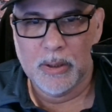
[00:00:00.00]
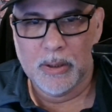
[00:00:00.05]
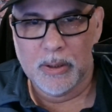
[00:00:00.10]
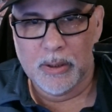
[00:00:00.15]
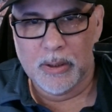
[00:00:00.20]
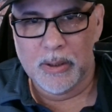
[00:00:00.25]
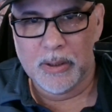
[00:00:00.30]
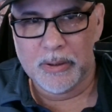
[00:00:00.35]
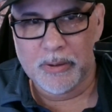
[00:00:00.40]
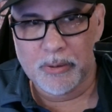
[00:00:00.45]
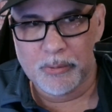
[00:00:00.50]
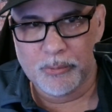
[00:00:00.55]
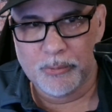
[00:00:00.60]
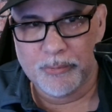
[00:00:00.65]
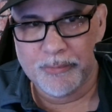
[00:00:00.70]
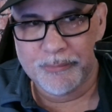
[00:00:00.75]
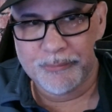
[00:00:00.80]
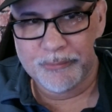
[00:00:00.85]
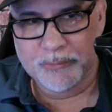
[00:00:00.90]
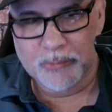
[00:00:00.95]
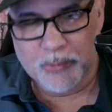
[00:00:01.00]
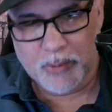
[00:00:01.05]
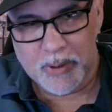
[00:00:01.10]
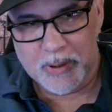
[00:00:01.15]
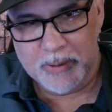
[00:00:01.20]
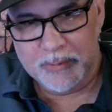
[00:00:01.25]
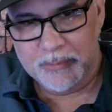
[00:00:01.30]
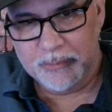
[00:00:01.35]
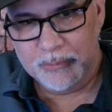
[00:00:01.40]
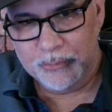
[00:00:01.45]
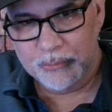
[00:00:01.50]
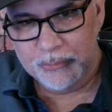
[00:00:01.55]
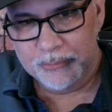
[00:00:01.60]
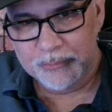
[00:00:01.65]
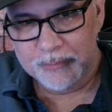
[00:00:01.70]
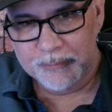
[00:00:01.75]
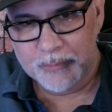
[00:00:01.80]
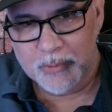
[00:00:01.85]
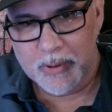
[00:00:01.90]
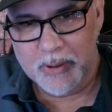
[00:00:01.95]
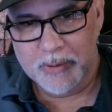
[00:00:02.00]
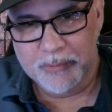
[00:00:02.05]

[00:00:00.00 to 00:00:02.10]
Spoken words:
Hello, this is Gray Hughes of Gray